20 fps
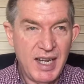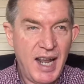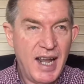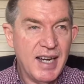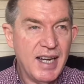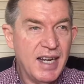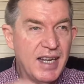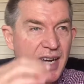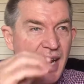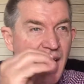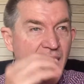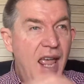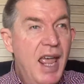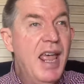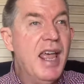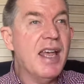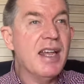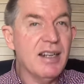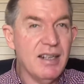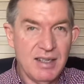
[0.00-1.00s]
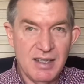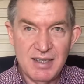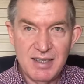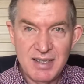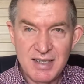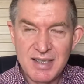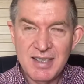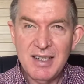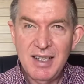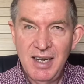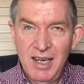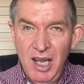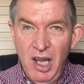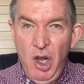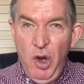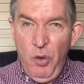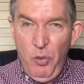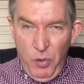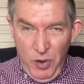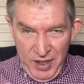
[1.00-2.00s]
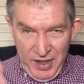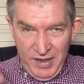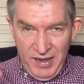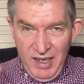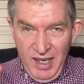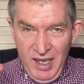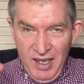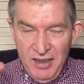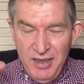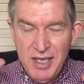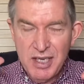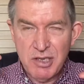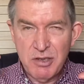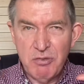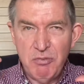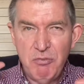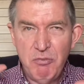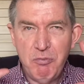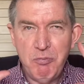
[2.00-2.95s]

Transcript: and it ends with this